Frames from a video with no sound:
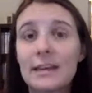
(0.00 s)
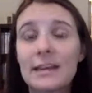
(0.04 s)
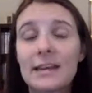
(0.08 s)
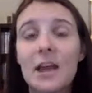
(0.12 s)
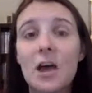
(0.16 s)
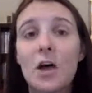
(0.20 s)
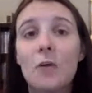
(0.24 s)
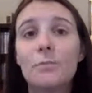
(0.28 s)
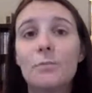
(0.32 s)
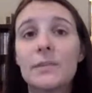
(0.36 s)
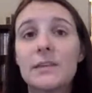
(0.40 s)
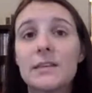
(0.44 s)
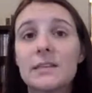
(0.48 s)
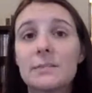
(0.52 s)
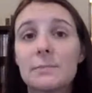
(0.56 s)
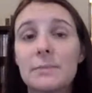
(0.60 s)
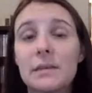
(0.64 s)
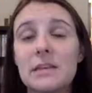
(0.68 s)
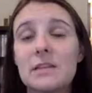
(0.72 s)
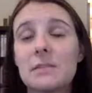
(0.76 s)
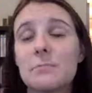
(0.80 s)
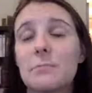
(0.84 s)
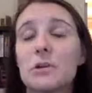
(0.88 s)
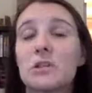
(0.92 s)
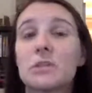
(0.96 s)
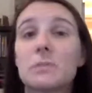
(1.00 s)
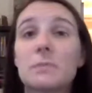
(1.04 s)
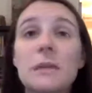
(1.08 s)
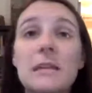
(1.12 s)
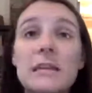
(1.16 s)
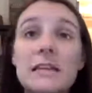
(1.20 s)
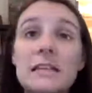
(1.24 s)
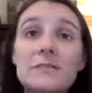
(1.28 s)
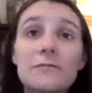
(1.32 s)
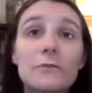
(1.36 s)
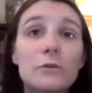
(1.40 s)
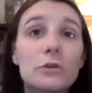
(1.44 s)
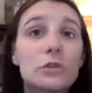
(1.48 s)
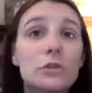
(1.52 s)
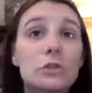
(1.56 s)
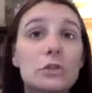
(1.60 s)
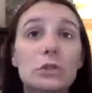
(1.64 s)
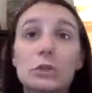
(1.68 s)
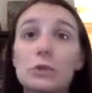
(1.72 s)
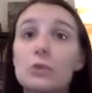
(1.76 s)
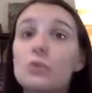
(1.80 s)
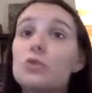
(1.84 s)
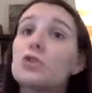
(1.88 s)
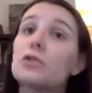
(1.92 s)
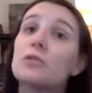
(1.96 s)
that can help this be the most peaceful
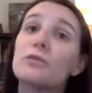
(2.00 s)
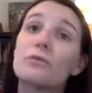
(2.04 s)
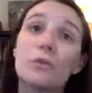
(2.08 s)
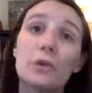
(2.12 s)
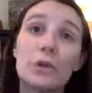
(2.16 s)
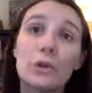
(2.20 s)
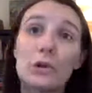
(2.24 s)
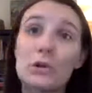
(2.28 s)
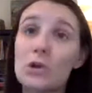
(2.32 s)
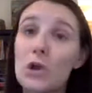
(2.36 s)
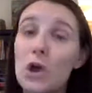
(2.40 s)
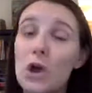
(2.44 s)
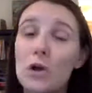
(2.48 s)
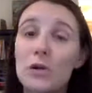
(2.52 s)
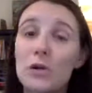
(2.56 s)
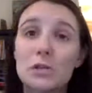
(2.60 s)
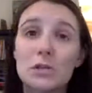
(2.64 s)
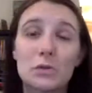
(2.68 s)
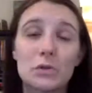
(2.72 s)
solution for your dog,